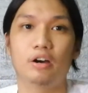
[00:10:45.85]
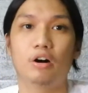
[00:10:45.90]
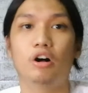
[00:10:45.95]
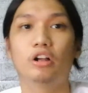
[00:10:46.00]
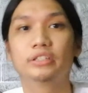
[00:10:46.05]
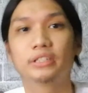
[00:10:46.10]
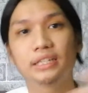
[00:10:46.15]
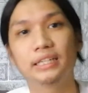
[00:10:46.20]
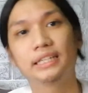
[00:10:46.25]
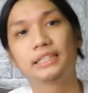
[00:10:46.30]

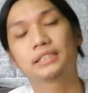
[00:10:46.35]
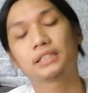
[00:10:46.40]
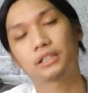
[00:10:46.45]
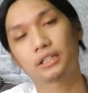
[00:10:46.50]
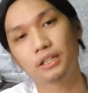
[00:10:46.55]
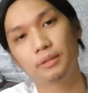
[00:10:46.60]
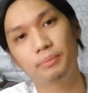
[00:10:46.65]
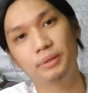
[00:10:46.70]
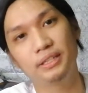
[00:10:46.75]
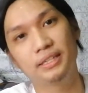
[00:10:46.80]
All the links are
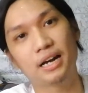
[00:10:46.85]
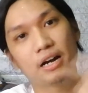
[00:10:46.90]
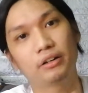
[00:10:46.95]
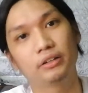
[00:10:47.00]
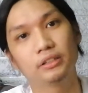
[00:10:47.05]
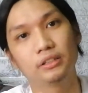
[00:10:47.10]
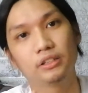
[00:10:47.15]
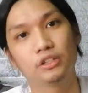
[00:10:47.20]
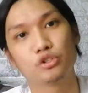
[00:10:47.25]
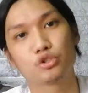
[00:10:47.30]
gonna be down
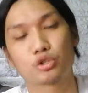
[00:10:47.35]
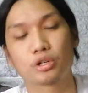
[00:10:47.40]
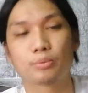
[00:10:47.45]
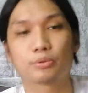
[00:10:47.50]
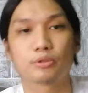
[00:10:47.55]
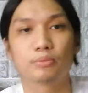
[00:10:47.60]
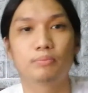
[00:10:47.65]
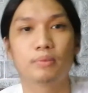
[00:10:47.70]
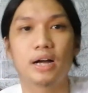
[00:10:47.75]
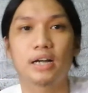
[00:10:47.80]
in the
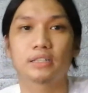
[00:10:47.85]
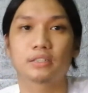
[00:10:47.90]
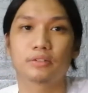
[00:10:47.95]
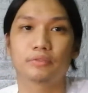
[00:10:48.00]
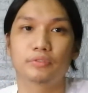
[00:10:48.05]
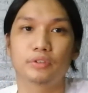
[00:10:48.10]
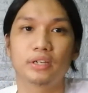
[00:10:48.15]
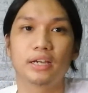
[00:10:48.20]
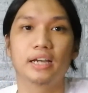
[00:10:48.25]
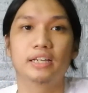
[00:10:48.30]
description box
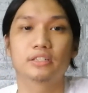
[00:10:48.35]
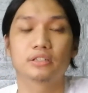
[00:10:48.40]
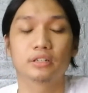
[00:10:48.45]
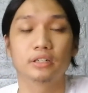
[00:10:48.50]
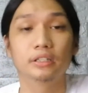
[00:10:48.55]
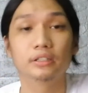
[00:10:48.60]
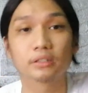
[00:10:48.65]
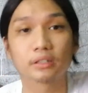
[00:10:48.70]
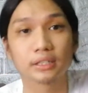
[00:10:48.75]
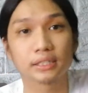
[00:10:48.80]
if you guys are
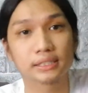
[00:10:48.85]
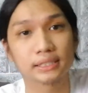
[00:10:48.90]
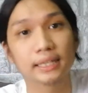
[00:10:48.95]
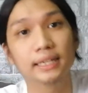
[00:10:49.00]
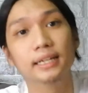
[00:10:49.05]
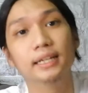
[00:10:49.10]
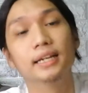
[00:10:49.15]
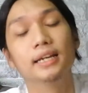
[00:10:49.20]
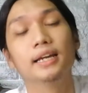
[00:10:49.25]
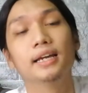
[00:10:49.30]

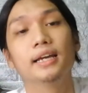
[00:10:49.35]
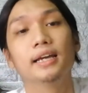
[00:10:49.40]
interested